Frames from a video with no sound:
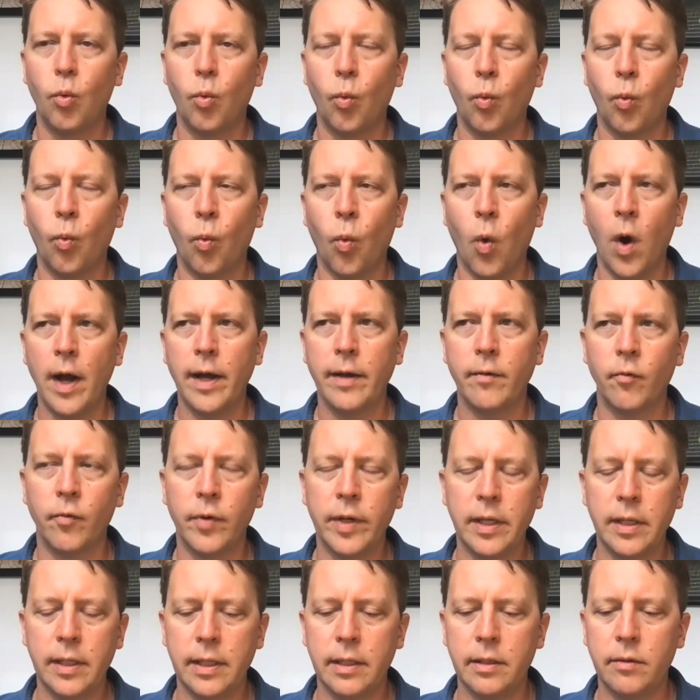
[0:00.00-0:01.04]
what
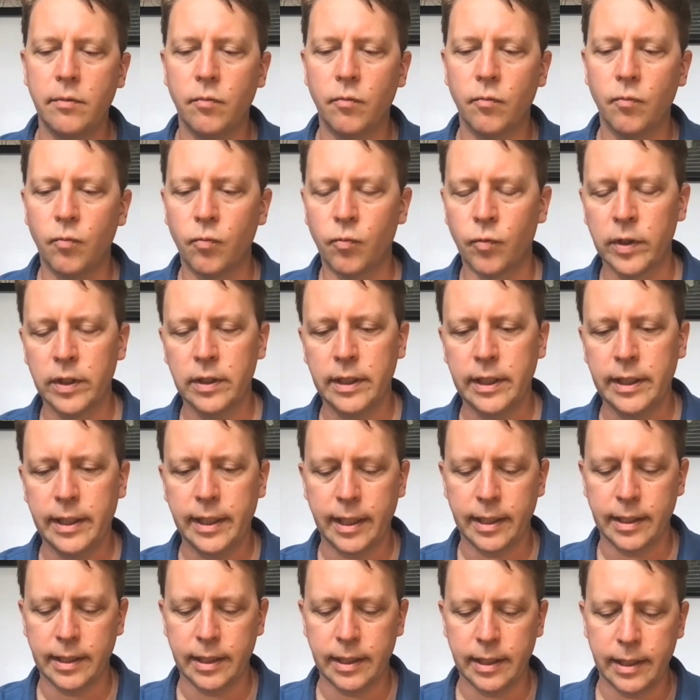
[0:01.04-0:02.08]
we really
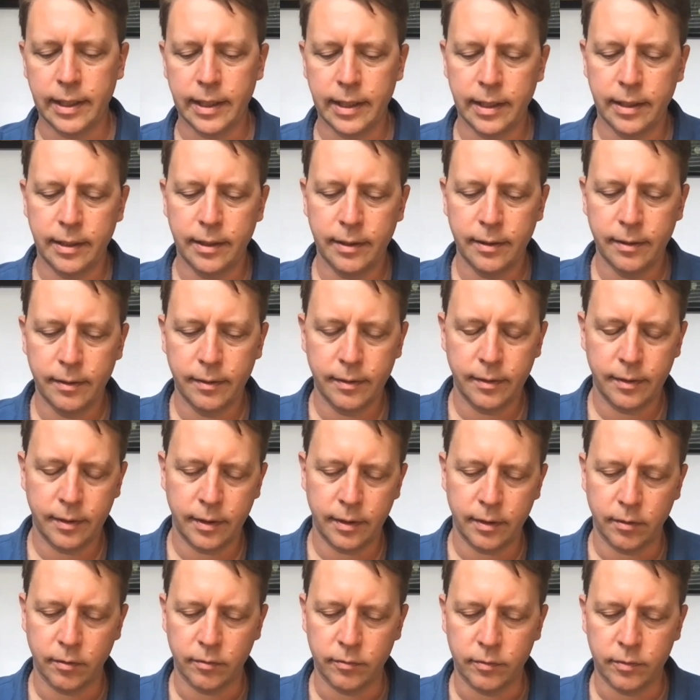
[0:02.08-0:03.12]
can
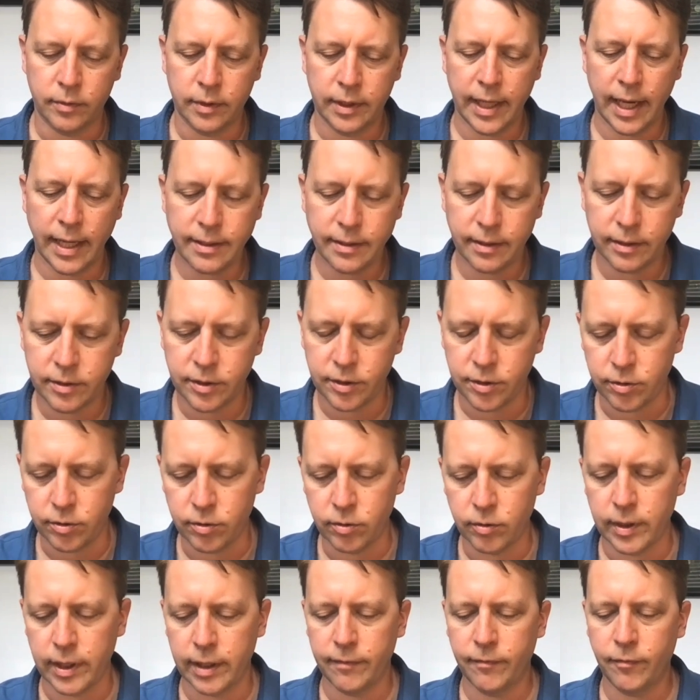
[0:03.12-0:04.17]
get
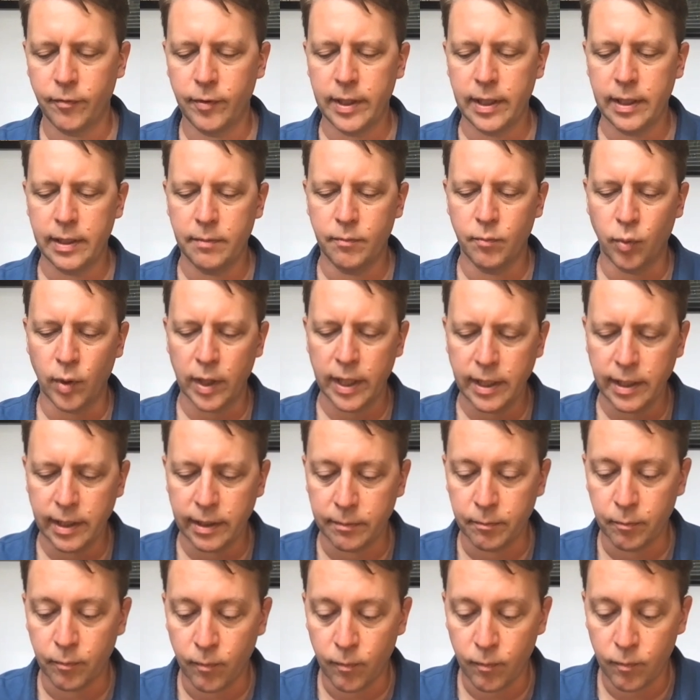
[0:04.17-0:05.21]
to if we bring
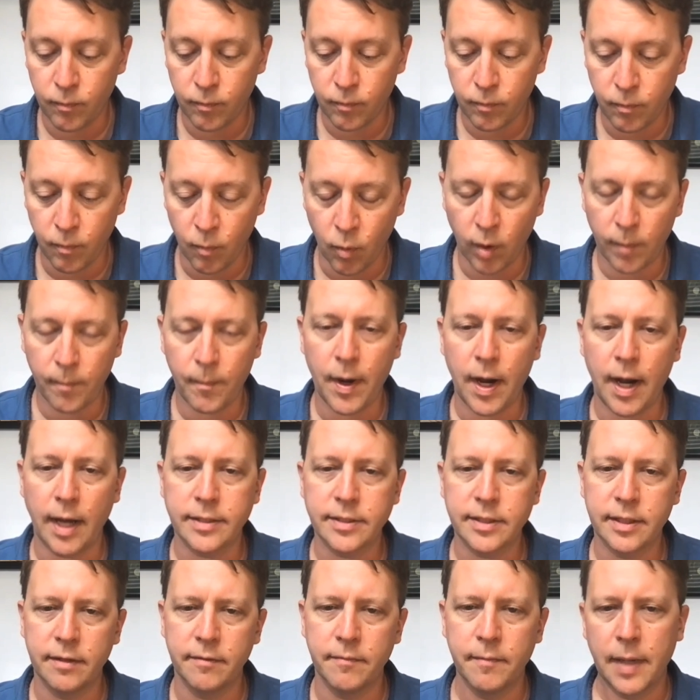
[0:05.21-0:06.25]
a more
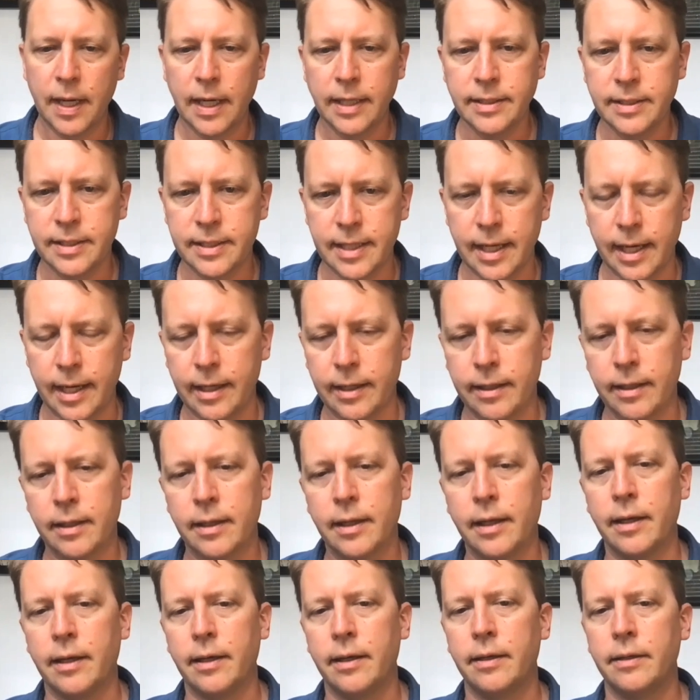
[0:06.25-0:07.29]
positive mindset
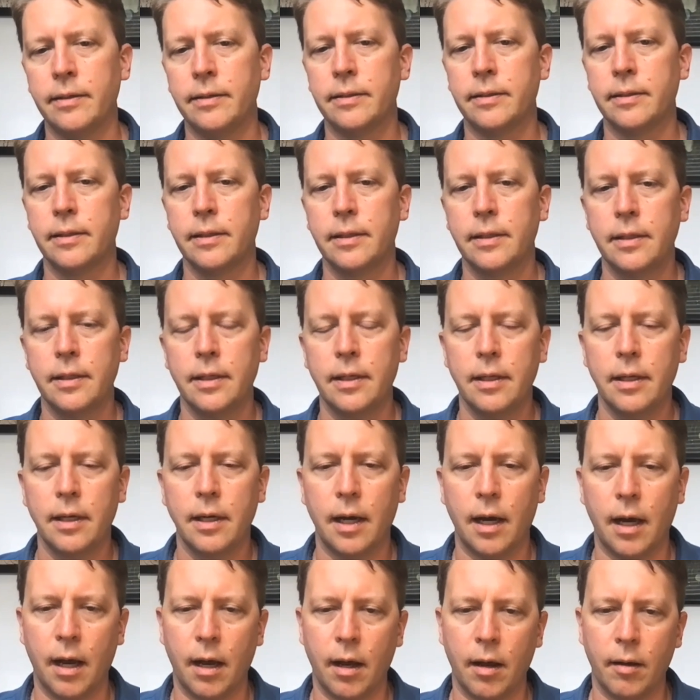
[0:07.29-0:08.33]
and
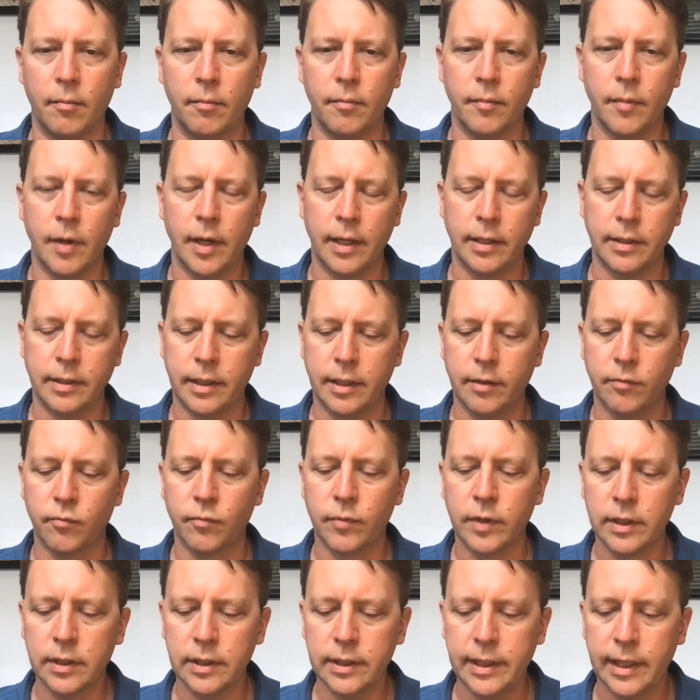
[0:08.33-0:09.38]
can
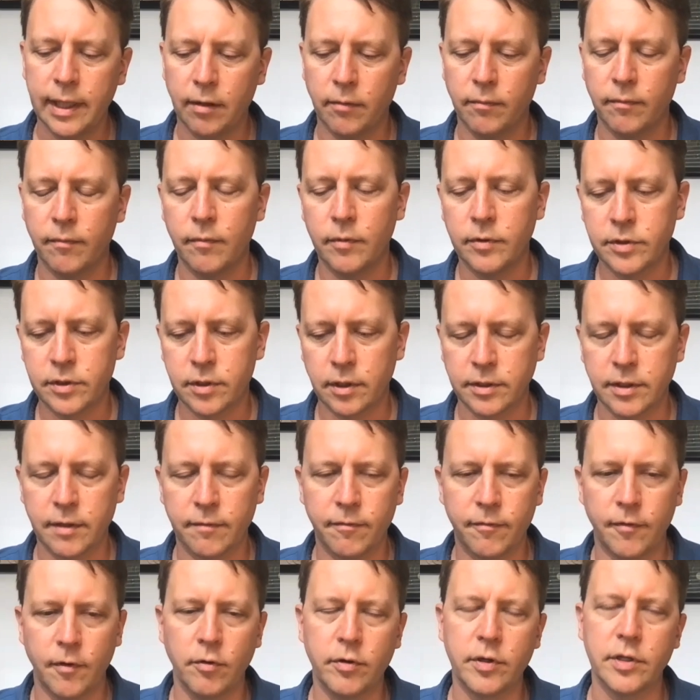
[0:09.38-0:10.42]
really help start to
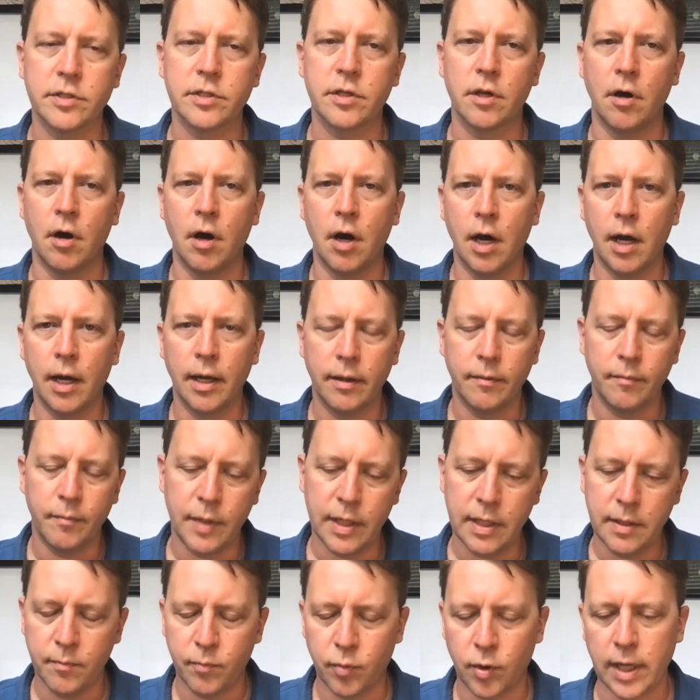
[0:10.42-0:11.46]
focus on
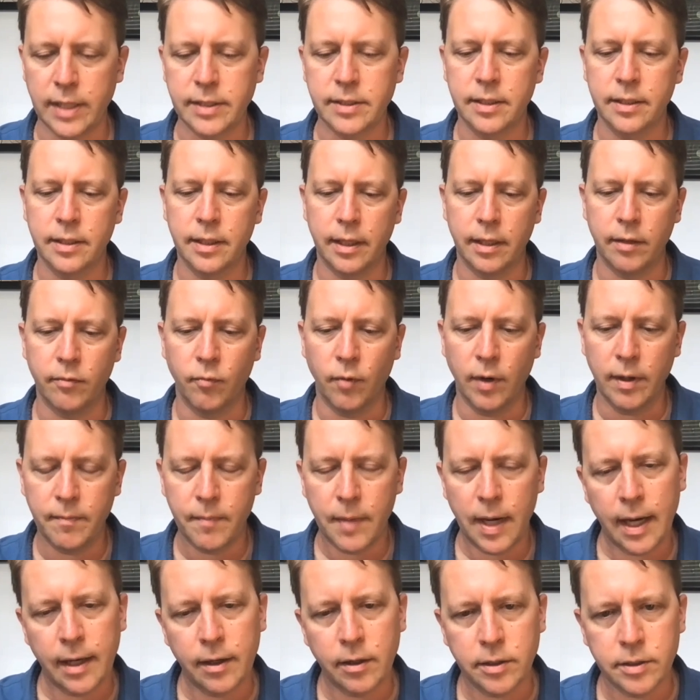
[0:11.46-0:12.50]
being present and what
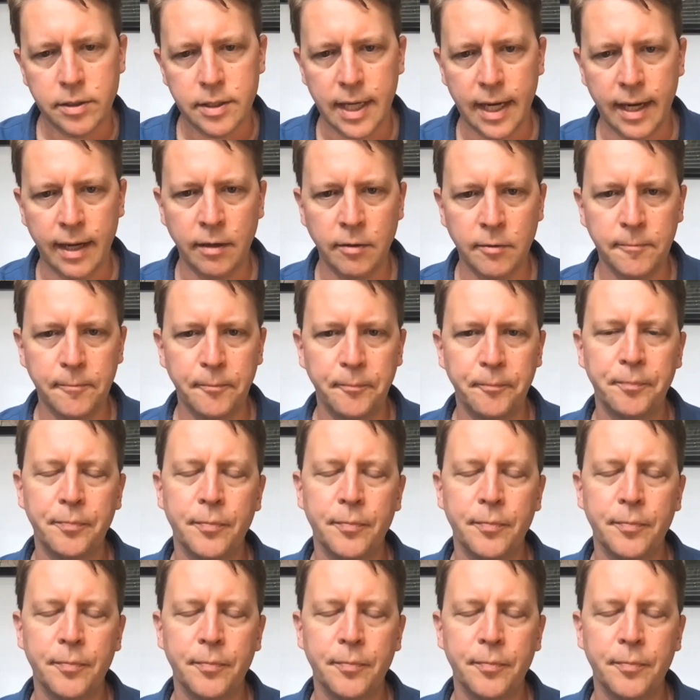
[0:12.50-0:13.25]
matters now,